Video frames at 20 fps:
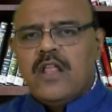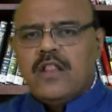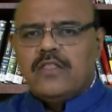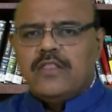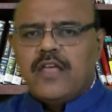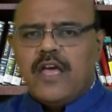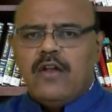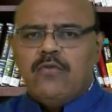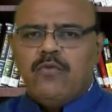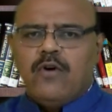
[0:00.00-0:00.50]

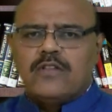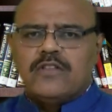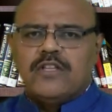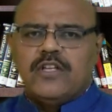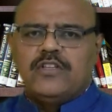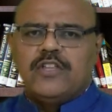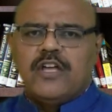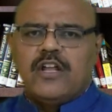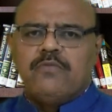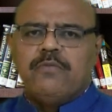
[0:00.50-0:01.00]
There was the
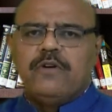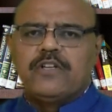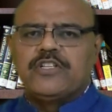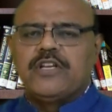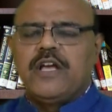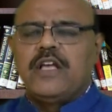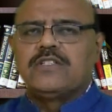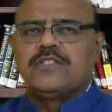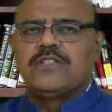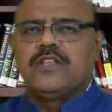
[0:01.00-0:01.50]
Dharma
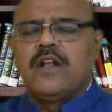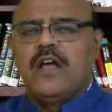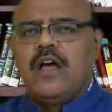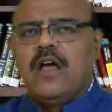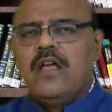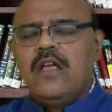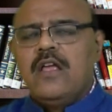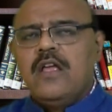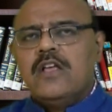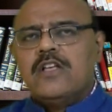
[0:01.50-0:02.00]

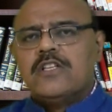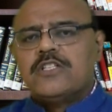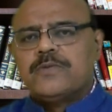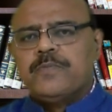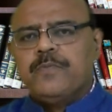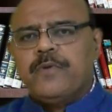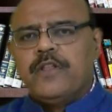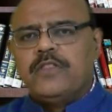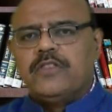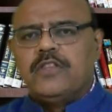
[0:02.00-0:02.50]
Shastra,
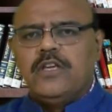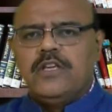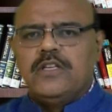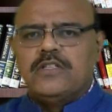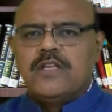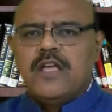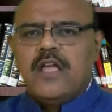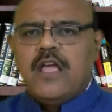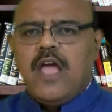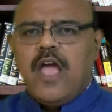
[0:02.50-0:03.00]

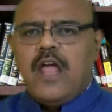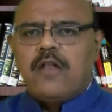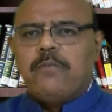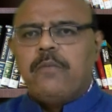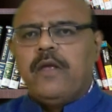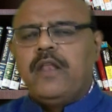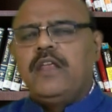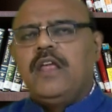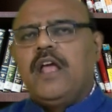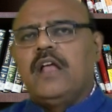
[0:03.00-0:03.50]
Smritis, and
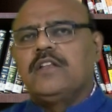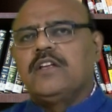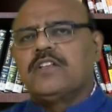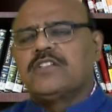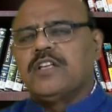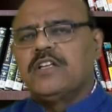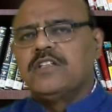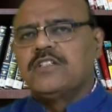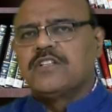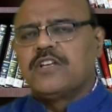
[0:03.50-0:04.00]
many other
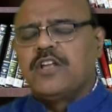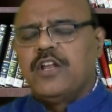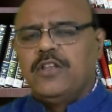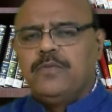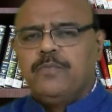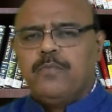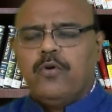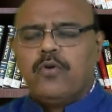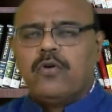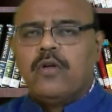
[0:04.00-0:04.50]

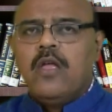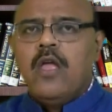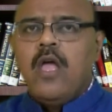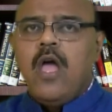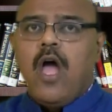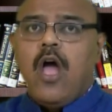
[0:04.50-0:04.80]
Sanskrit books,